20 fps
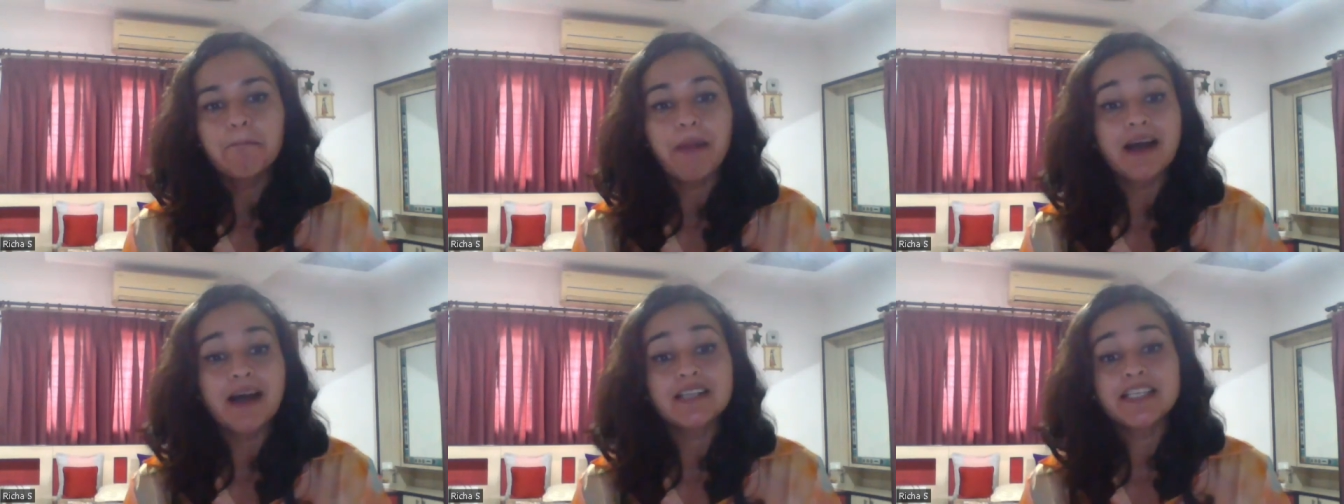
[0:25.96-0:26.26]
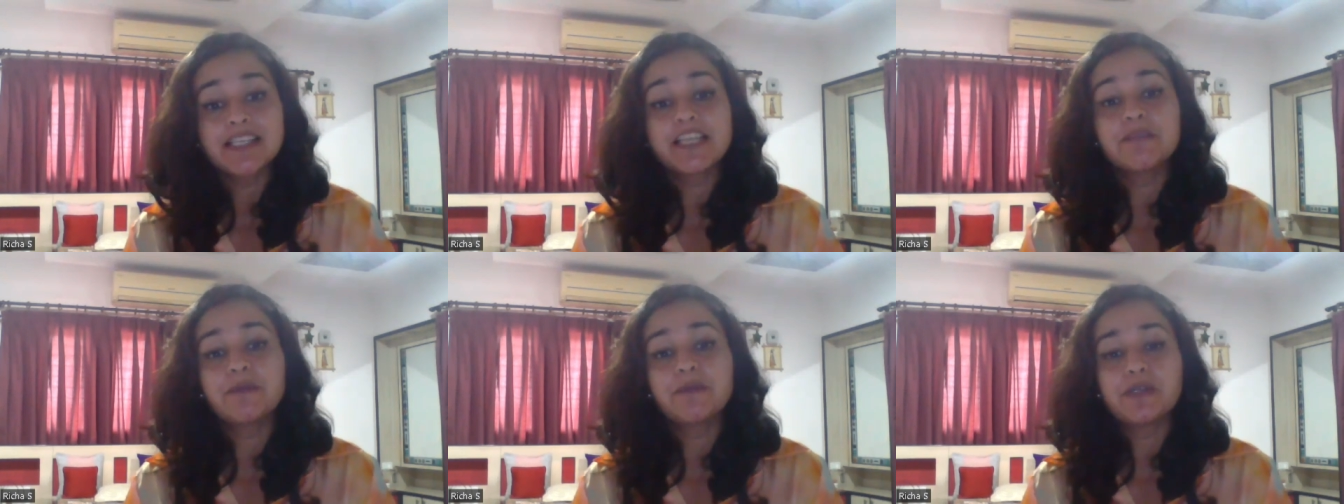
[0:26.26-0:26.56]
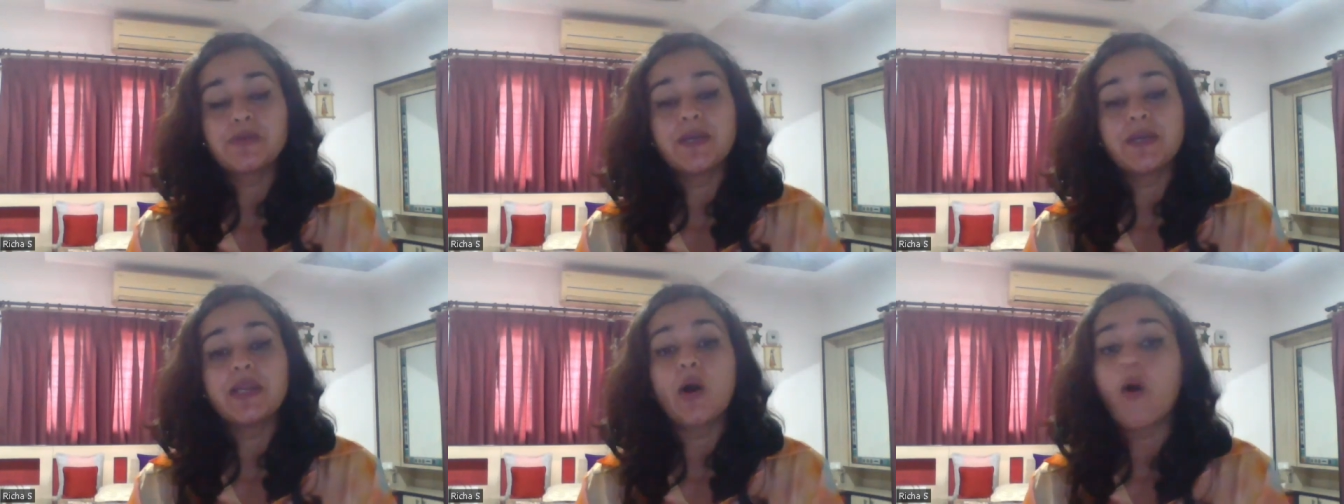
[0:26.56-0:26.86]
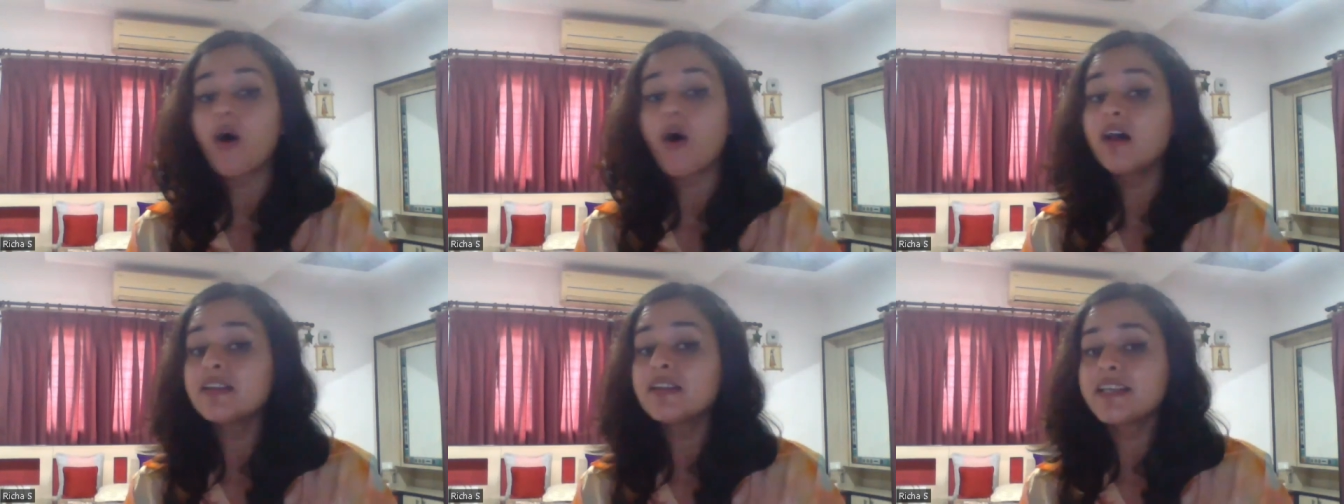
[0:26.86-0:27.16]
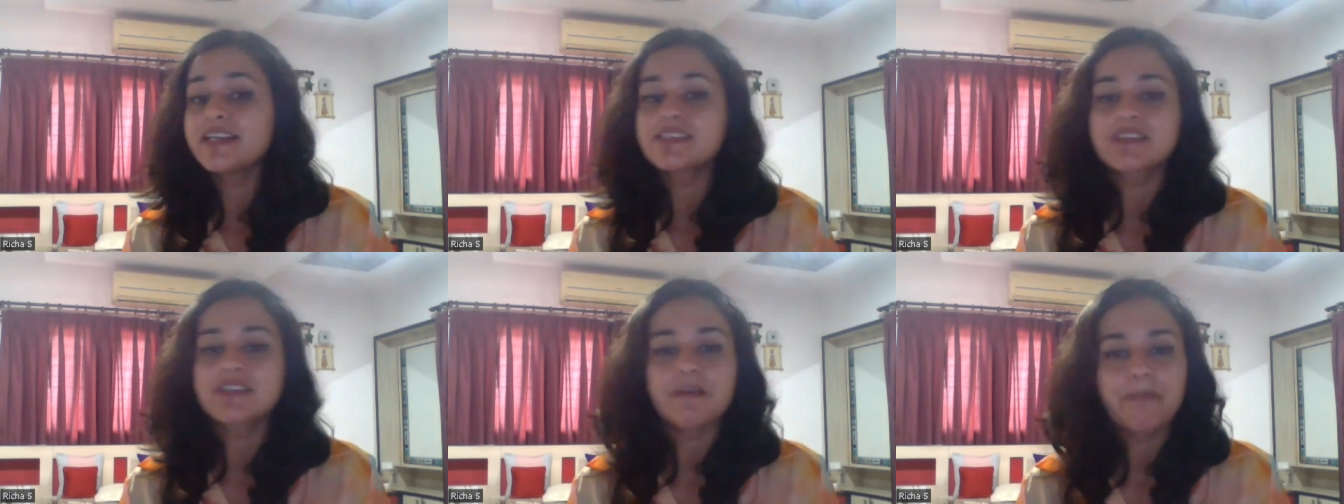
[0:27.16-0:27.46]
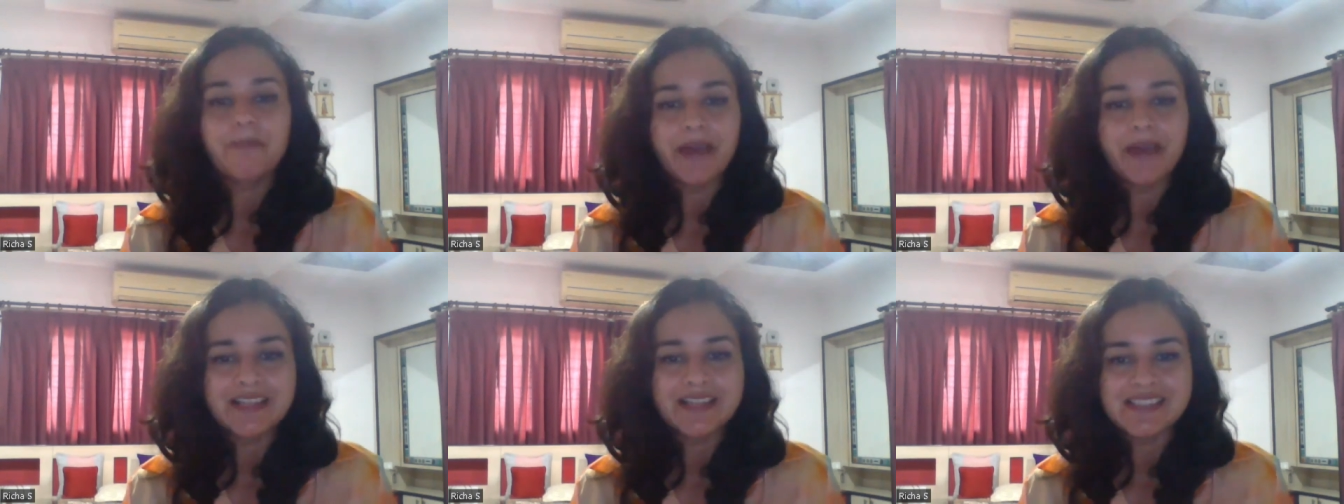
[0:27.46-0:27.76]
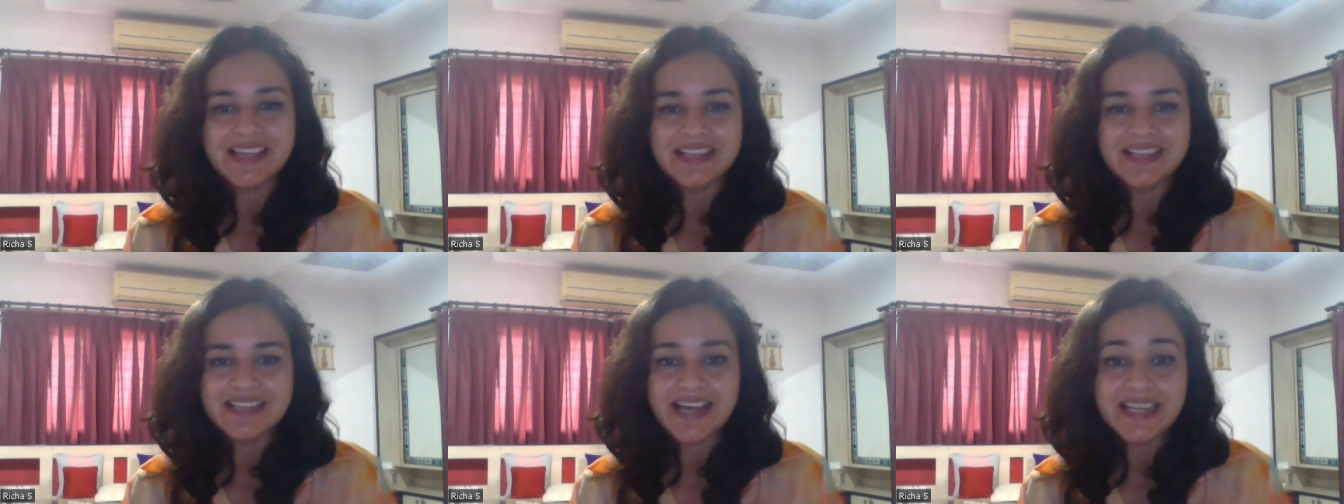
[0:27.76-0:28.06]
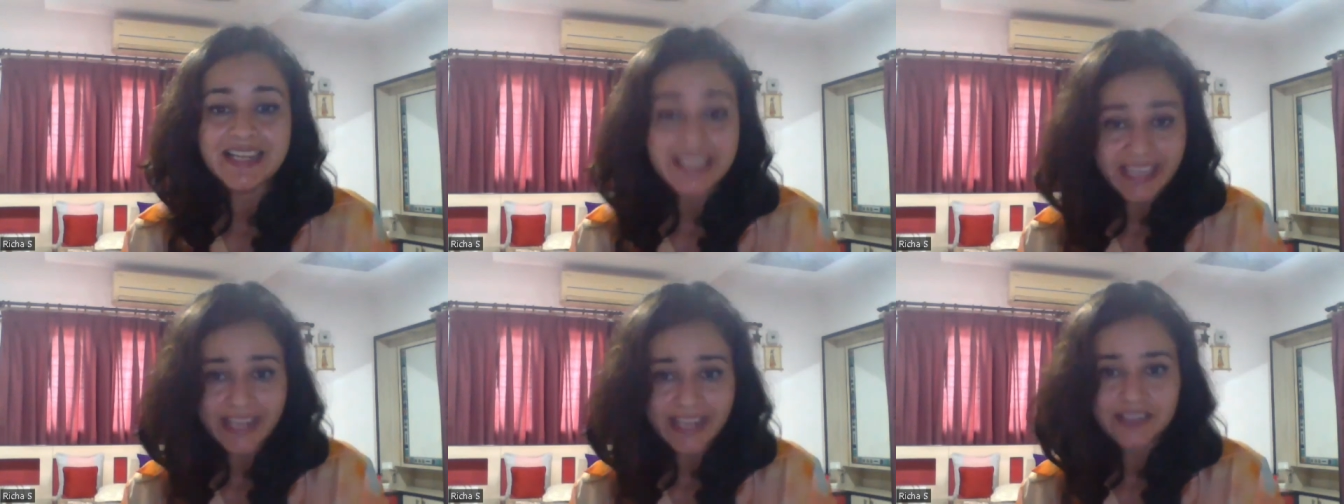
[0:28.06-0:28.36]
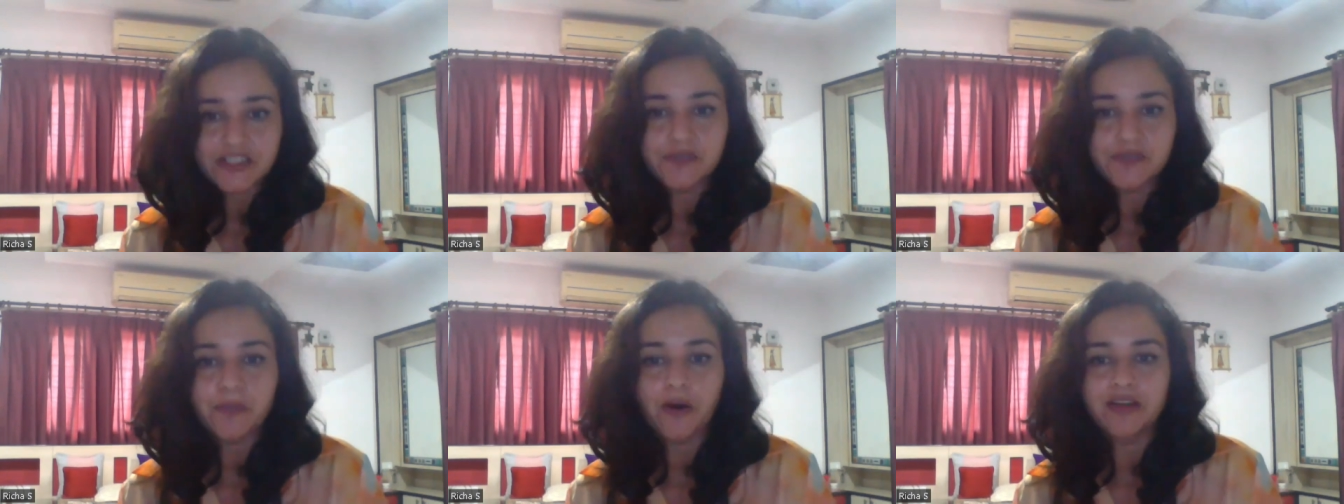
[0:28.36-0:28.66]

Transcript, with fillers: But in between all these debates and dedicated